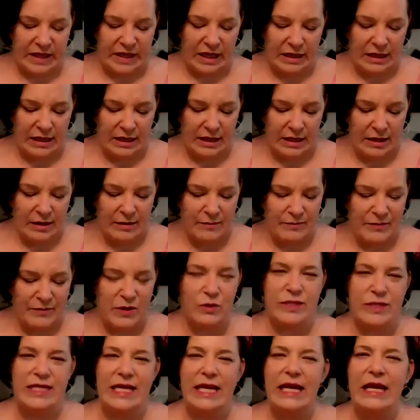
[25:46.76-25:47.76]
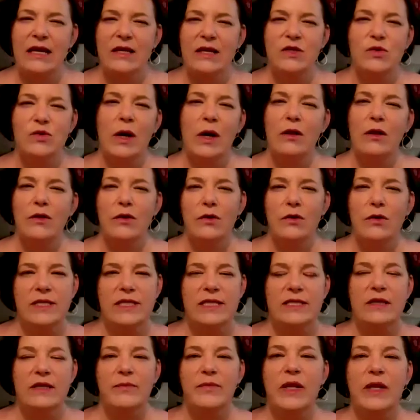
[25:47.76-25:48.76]
They're saying as well, though,
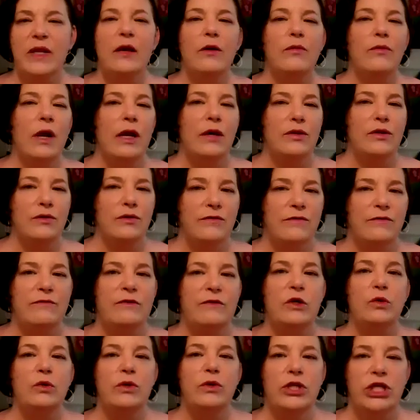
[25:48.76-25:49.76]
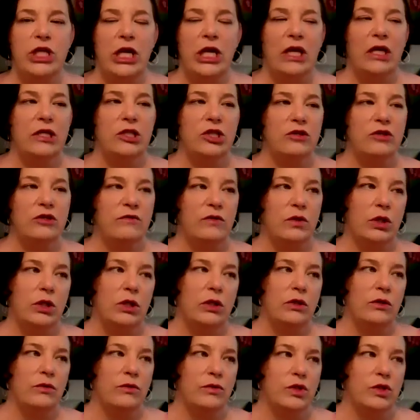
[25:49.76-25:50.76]
there's something around a food change for
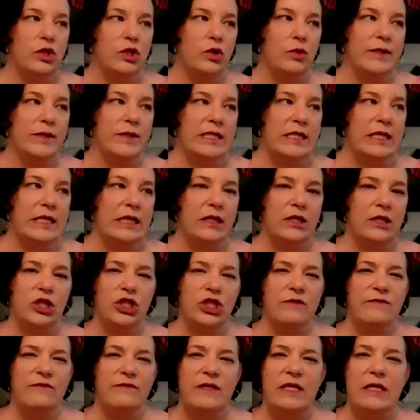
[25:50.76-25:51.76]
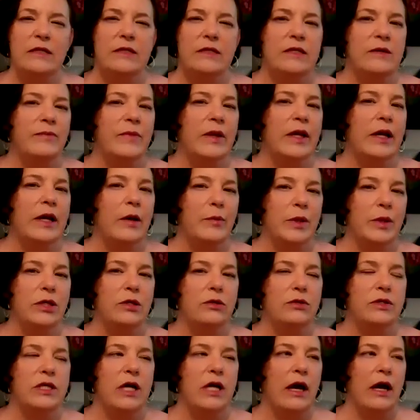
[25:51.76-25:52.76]
you. So it's like shifting something up in
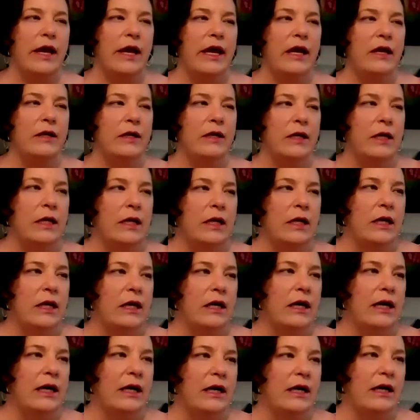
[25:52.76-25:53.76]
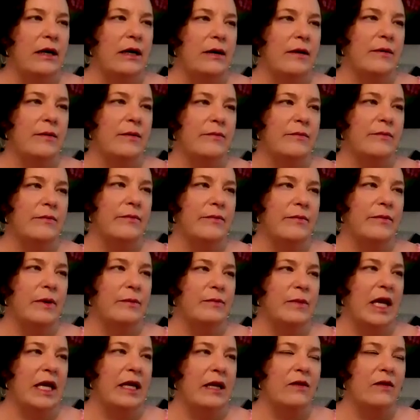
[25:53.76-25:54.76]
your diet.
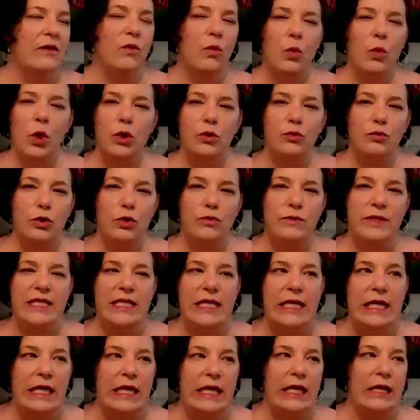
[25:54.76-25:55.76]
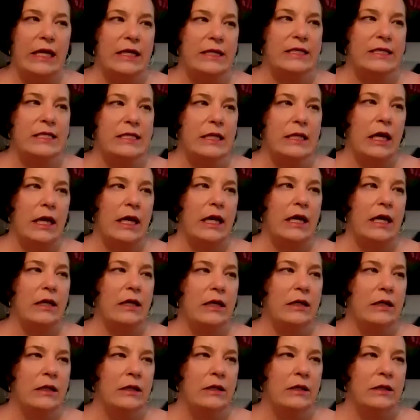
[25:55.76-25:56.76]
I'm getting the word routine. It's
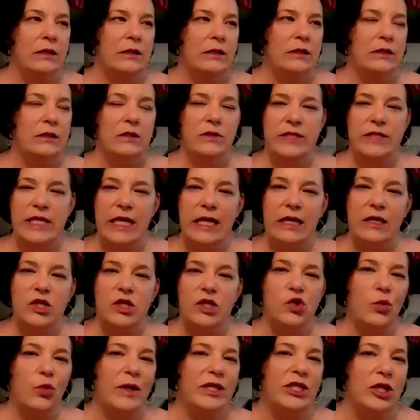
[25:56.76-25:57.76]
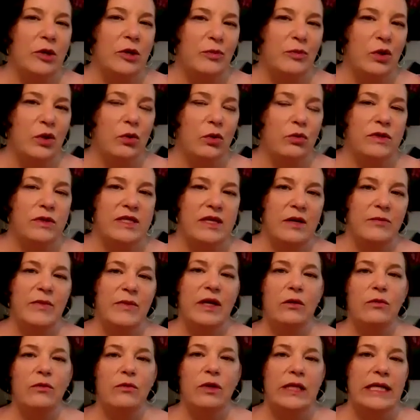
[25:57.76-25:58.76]
like they're saying switch up
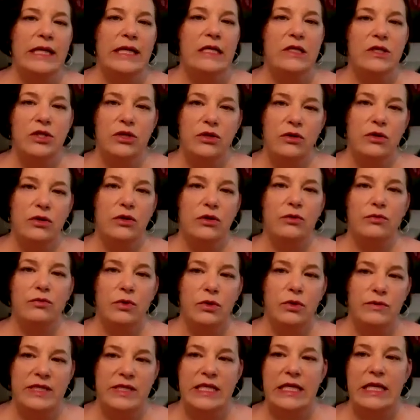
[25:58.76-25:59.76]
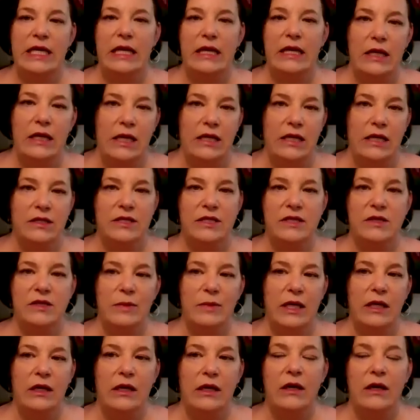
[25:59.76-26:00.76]
something related to your routine needs to
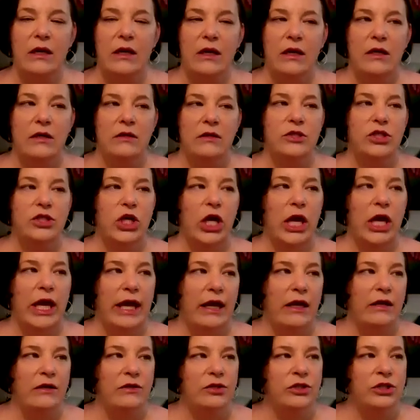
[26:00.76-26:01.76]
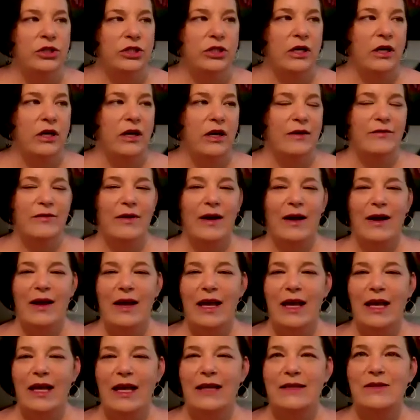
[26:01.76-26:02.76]
be changed.
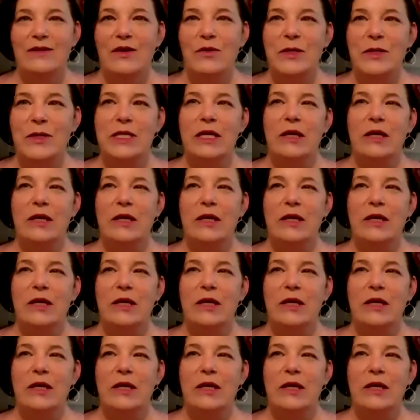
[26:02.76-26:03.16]
It's almost